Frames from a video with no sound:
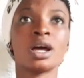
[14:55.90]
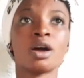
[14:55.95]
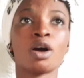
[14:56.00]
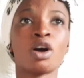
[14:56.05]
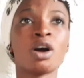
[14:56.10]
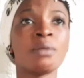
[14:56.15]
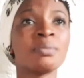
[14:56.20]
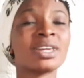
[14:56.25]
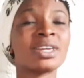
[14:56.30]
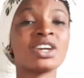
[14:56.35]

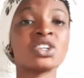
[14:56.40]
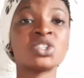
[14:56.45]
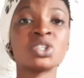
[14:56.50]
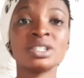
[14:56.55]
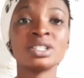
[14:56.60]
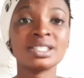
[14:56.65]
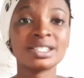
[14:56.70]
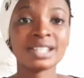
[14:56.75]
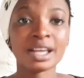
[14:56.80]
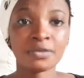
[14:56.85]

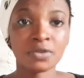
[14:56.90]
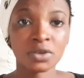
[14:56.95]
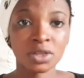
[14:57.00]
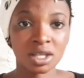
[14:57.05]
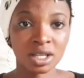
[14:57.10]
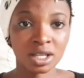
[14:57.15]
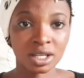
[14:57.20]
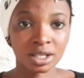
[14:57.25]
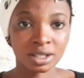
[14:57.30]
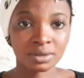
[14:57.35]
Communication is
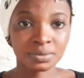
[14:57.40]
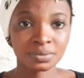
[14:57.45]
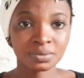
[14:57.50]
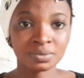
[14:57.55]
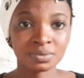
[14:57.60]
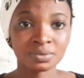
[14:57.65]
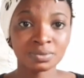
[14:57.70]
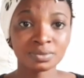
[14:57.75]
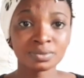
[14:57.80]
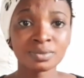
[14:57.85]
everything.
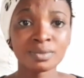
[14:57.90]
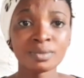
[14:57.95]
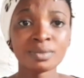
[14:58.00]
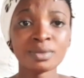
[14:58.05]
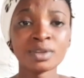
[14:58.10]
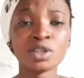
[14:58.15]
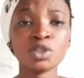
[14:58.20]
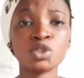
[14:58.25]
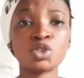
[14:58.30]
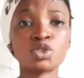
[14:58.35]

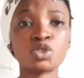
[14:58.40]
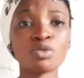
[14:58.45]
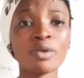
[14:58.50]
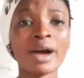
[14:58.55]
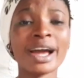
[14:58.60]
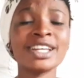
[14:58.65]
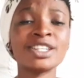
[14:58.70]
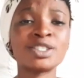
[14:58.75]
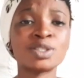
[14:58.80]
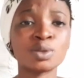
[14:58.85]

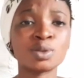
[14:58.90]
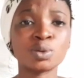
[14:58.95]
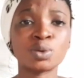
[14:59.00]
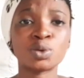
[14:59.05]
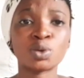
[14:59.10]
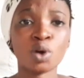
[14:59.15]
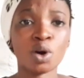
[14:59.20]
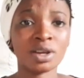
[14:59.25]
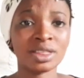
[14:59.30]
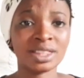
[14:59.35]
Try to
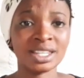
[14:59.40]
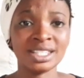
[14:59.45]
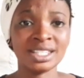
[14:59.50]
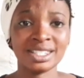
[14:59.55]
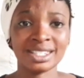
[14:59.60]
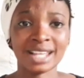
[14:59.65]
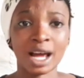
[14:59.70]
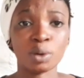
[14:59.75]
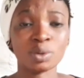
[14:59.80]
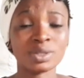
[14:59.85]
talk
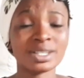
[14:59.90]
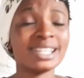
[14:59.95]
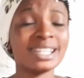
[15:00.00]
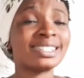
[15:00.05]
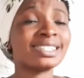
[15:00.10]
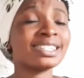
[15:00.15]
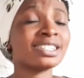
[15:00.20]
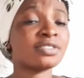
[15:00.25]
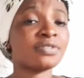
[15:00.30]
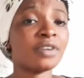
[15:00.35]
things out.
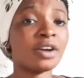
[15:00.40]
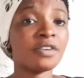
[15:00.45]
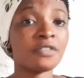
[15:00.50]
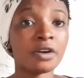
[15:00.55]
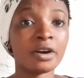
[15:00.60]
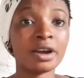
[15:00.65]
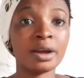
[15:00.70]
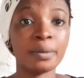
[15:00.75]
It is very, very